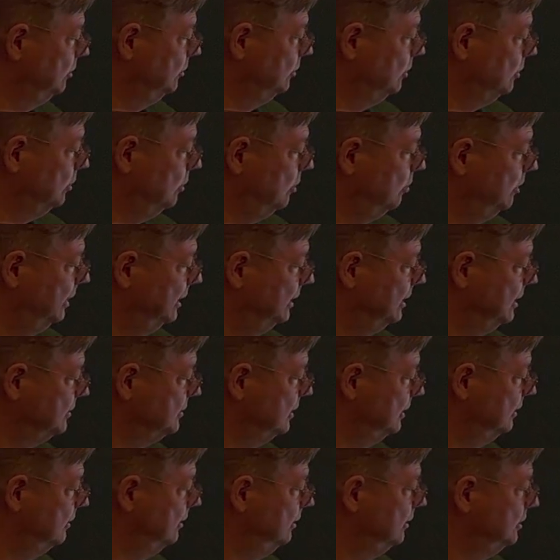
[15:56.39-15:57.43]
not only does
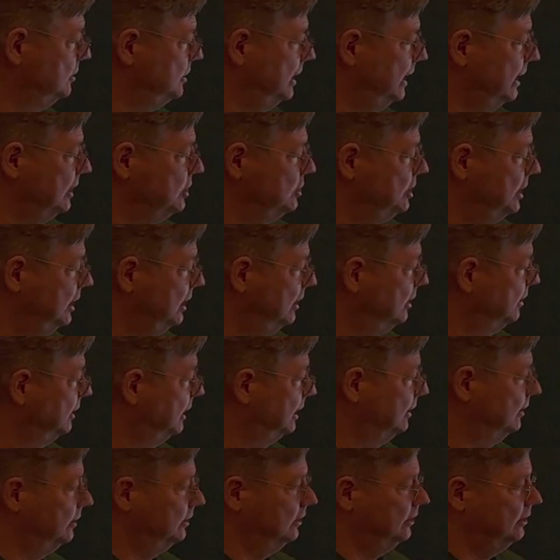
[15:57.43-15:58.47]
it change here
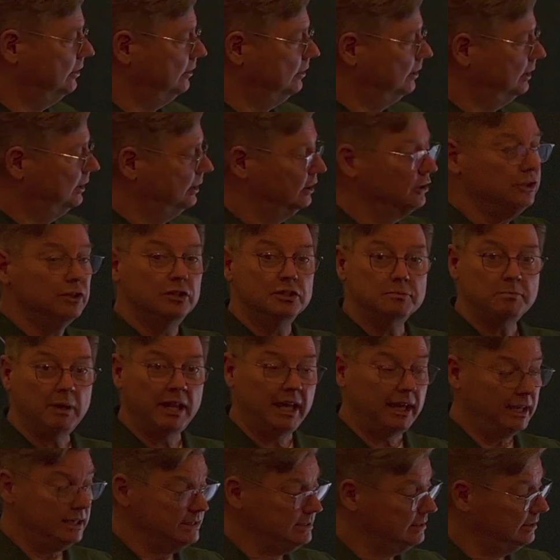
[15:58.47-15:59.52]
in the, in the
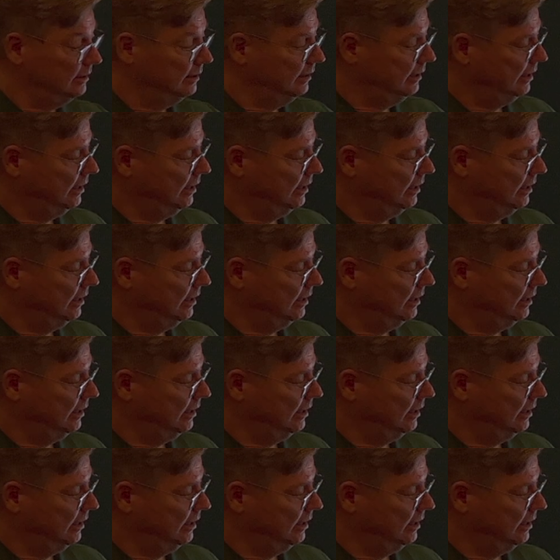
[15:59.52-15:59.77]
displays,